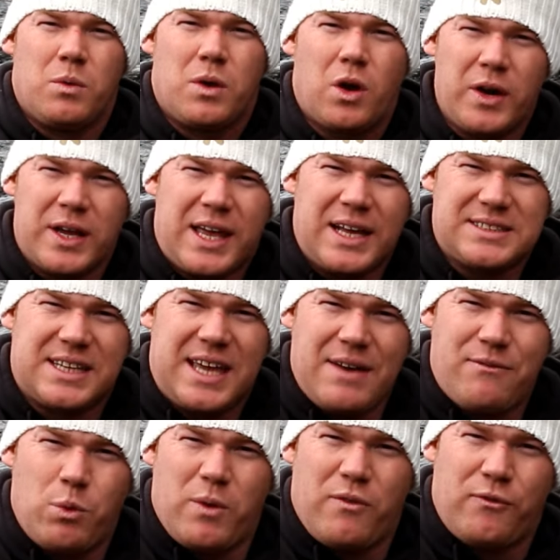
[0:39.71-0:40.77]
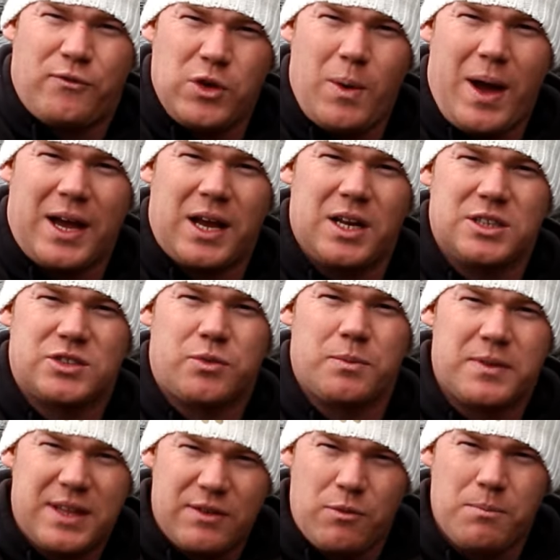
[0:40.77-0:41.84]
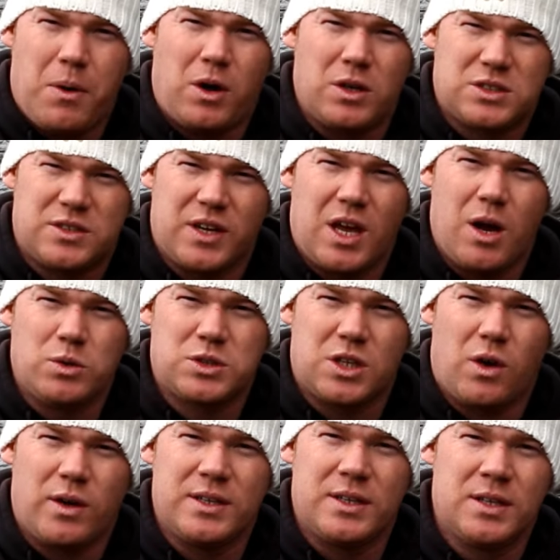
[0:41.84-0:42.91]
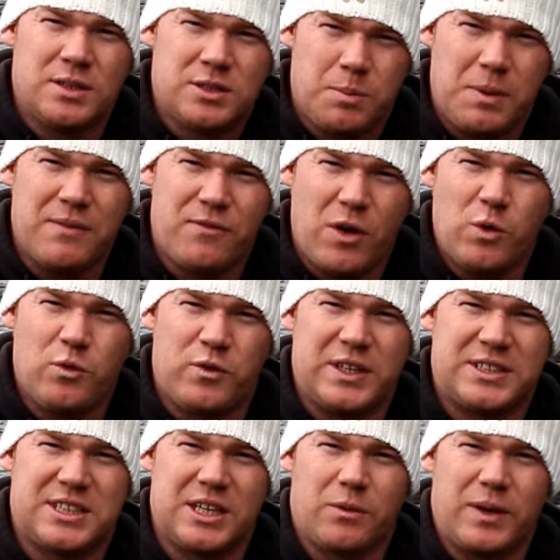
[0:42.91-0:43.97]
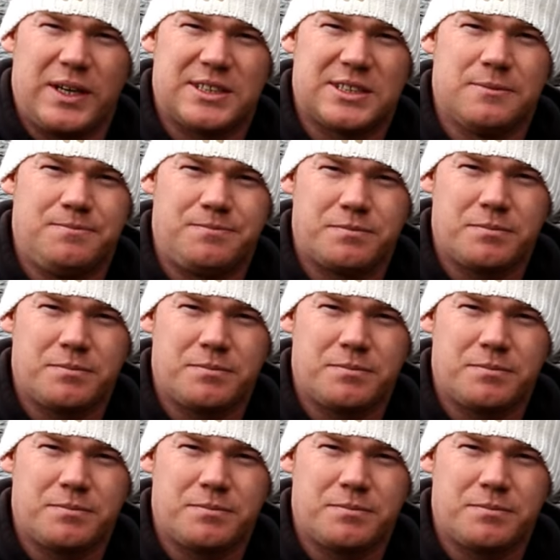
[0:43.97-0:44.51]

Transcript: Gonna get together with a few anglers from the different parts of the coastline to be involved with this series.